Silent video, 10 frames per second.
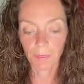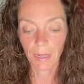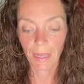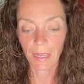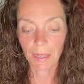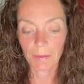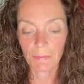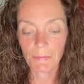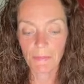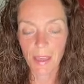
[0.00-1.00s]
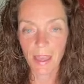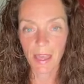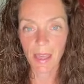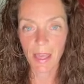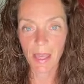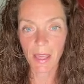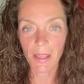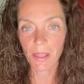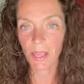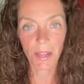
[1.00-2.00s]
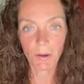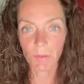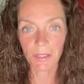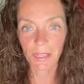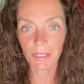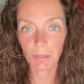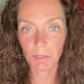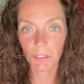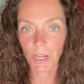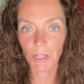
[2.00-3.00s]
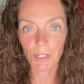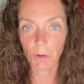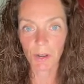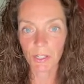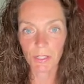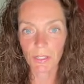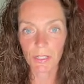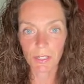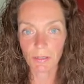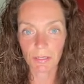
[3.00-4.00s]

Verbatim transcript: and they don't want that to be changed, questions, just,